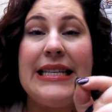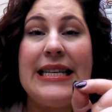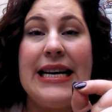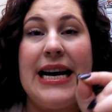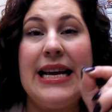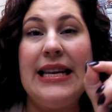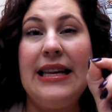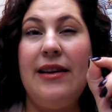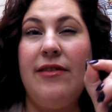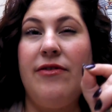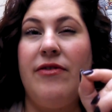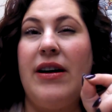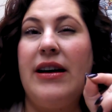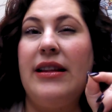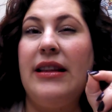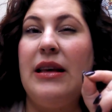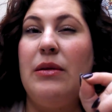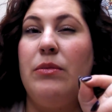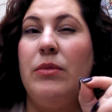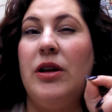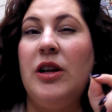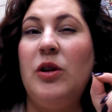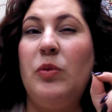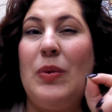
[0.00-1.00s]
tiny
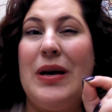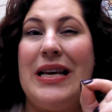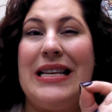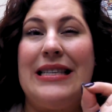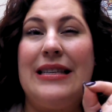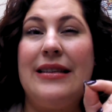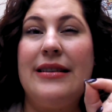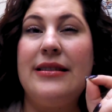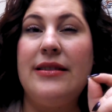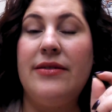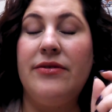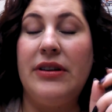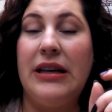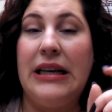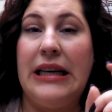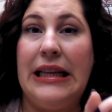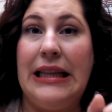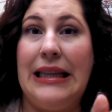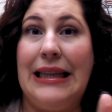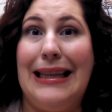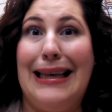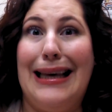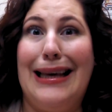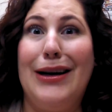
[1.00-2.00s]
finely milled pieces of
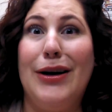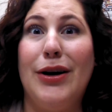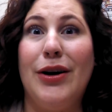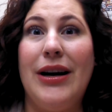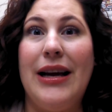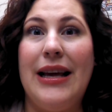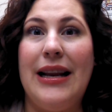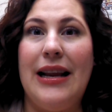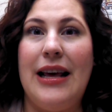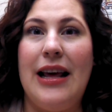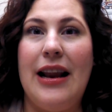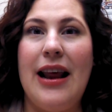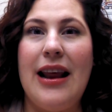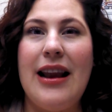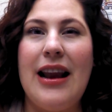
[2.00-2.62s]
glitter in it.